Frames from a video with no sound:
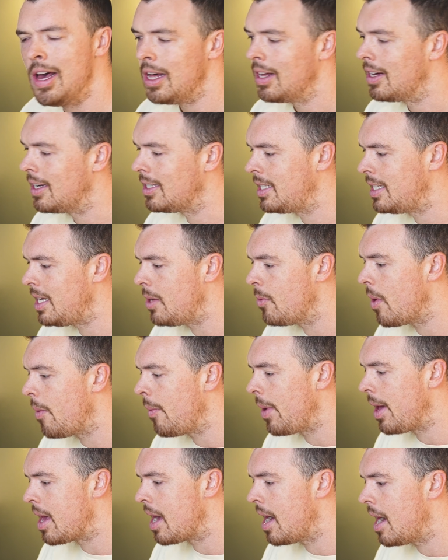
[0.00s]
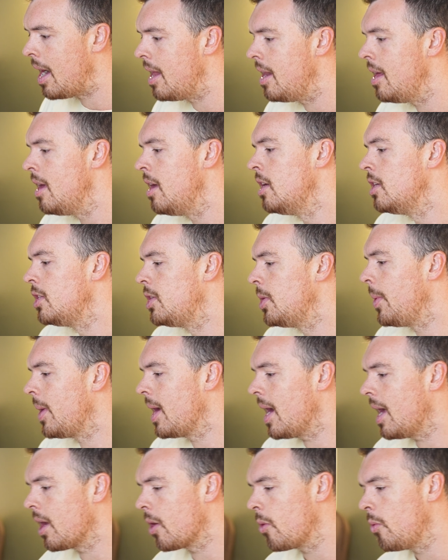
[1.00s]
let's see what we got. So we
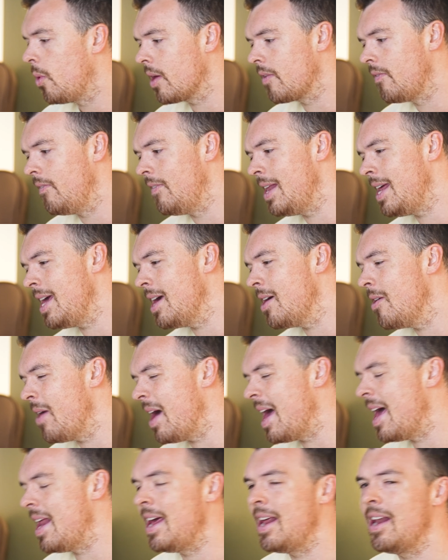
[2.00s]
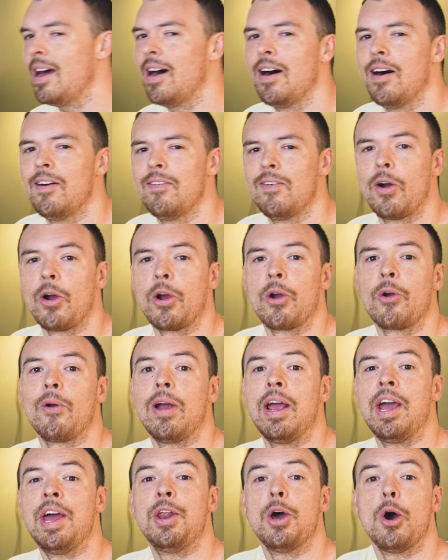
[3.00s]
got a quick video edit of our
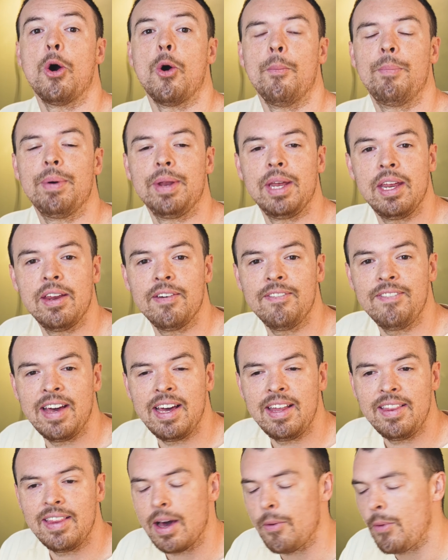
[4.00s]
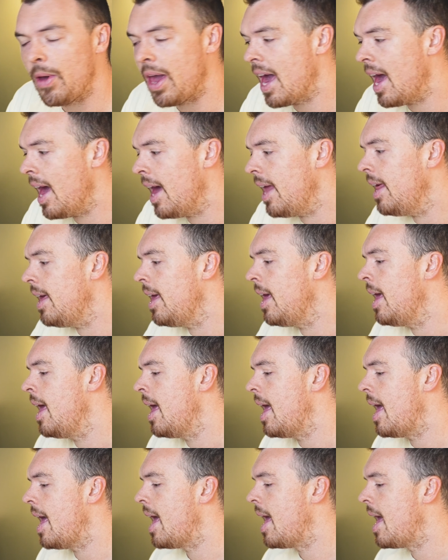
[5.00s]
grand opening event that we had,
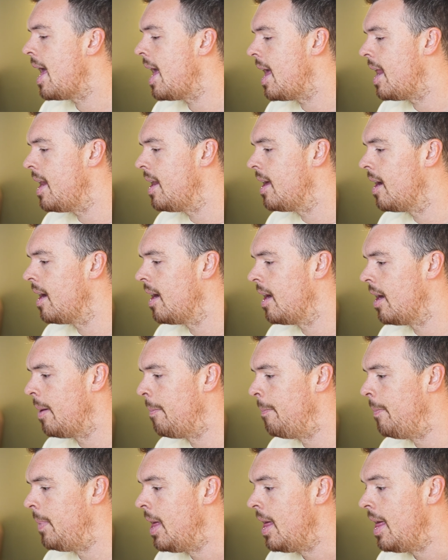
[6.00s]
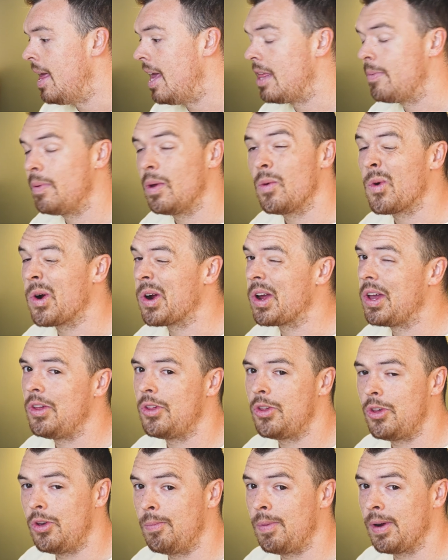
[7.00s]
and it's been working
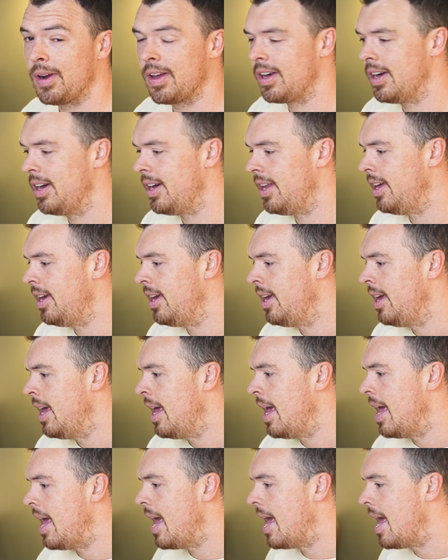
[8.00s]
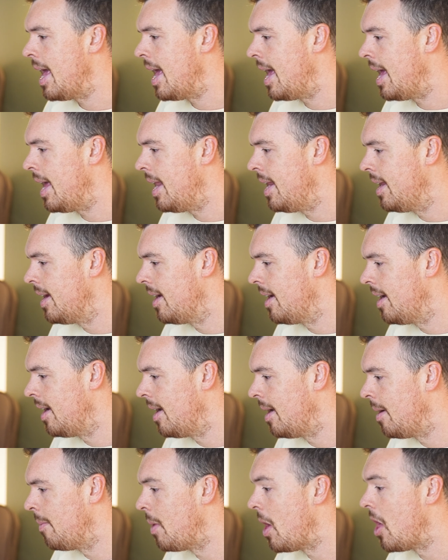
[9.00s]
super good. And
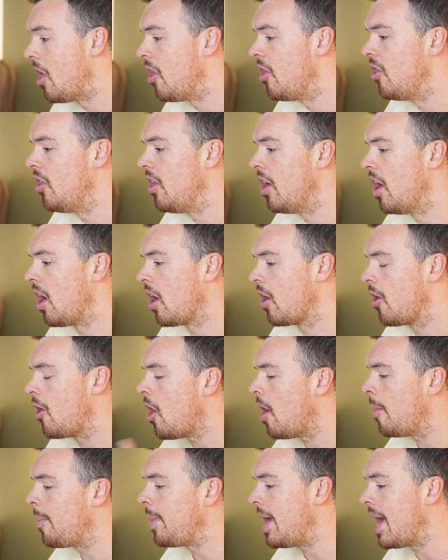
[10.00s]
the copy,